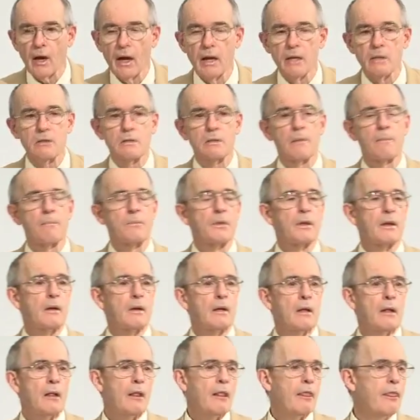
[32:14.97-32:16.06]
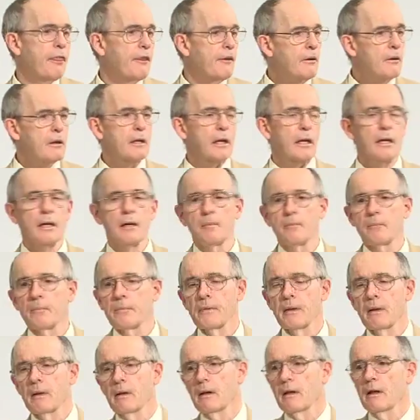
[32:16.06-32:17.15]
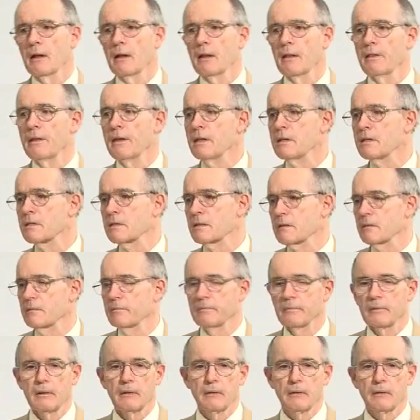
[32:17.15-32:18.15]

Christ. Thirdly, this,